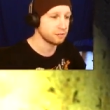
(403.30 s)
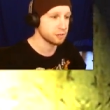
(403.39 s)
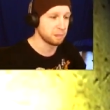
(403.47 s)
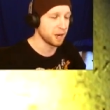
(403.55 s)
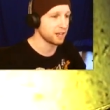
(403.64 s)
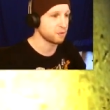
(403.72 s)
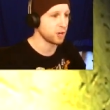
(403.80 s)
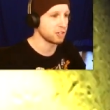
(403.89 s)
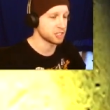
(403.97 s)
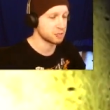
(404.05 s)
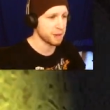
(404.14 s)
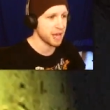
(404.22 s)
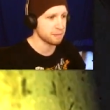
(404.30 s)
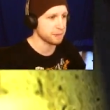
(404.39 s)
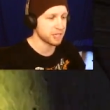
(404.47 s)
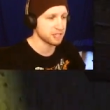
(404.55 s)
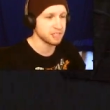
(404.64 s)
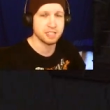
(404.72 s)
it was money well spent,
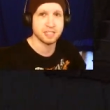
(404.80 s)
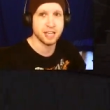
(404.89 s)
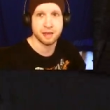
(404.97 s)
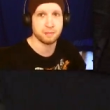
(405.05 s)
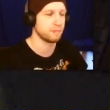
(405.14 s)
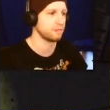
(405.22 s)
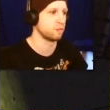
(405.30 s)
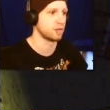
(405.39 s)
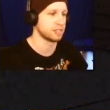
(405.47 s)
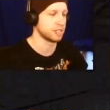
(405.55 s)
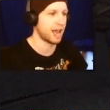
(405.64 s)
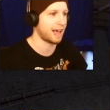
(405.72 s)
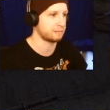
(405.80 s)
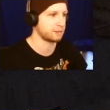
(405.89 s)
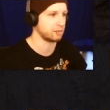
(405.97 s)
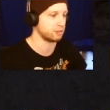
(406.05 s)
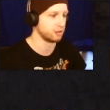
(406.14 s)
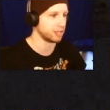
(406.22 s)
because this game was
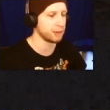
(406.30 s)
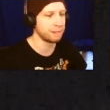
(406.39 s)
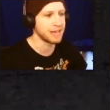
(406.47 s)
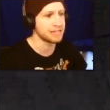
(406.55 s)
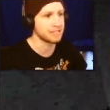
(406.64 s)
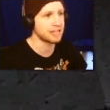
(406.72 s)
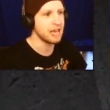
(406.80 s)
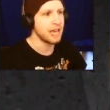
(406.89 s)
absolutely amazing